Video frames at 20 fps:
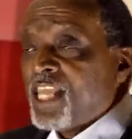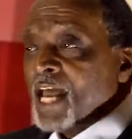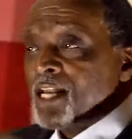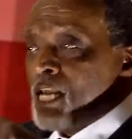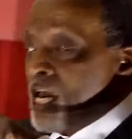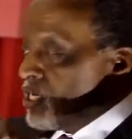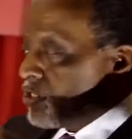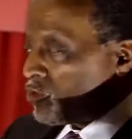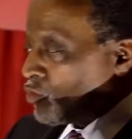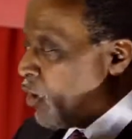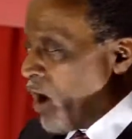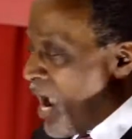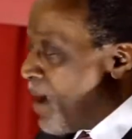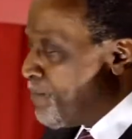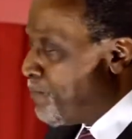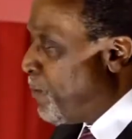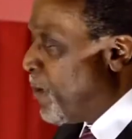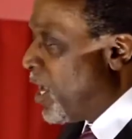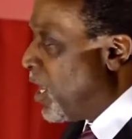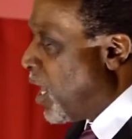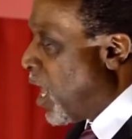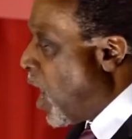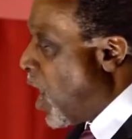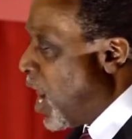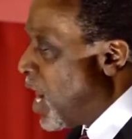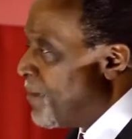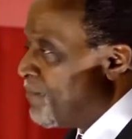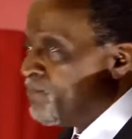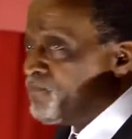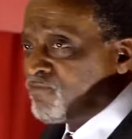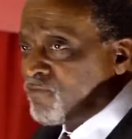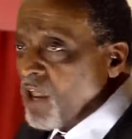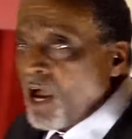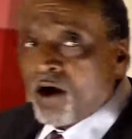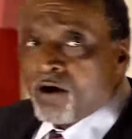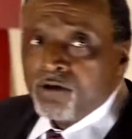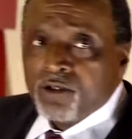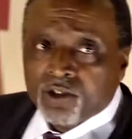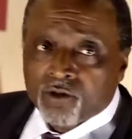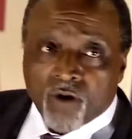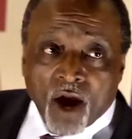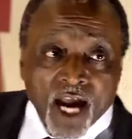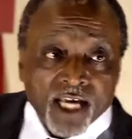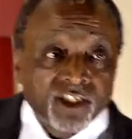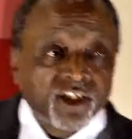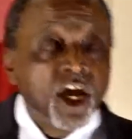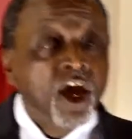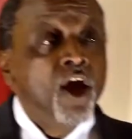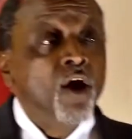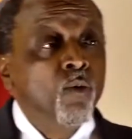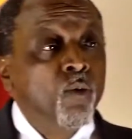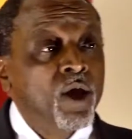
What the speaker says: that trample on those rights.